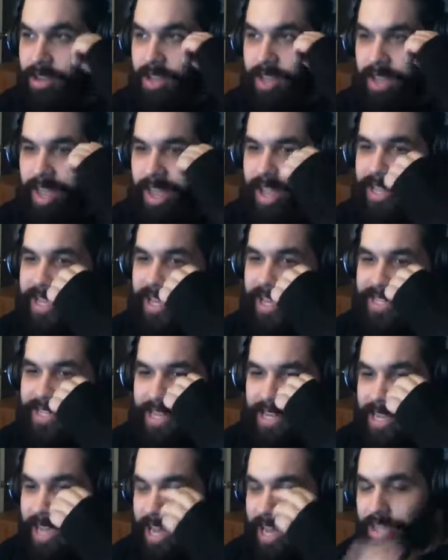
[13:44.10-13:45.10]
it doesn't
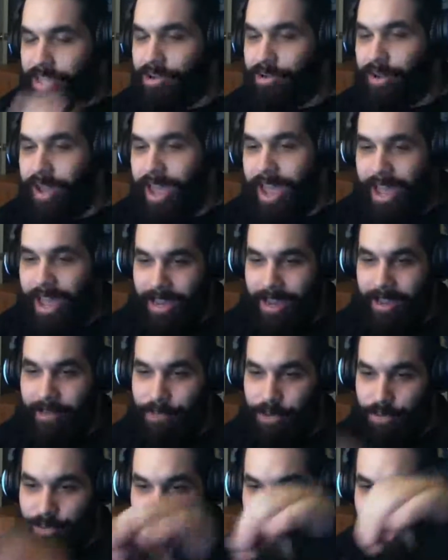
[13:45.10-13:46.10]
tell you, hey, if
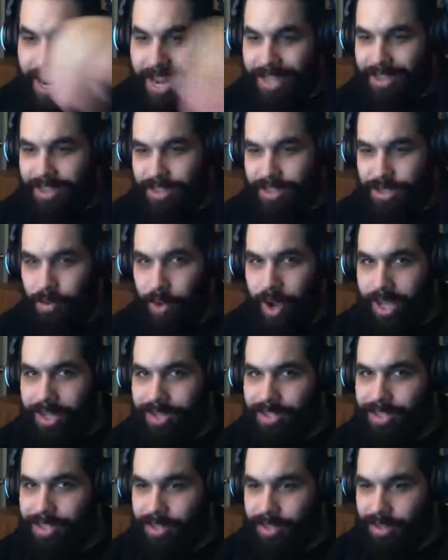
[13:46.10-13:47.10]
you take this
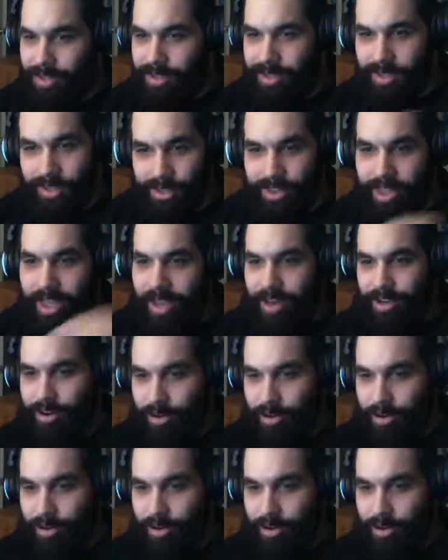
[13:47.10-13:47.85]
quest, then you're